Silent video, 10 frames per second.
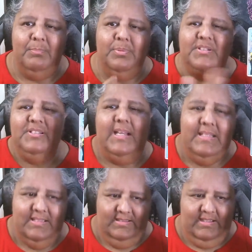
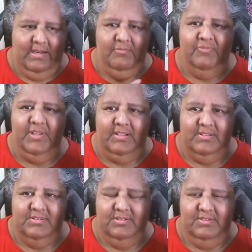pretending that I'm feeling
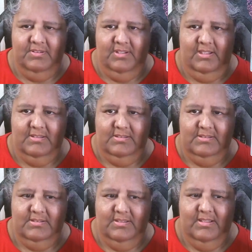certain things?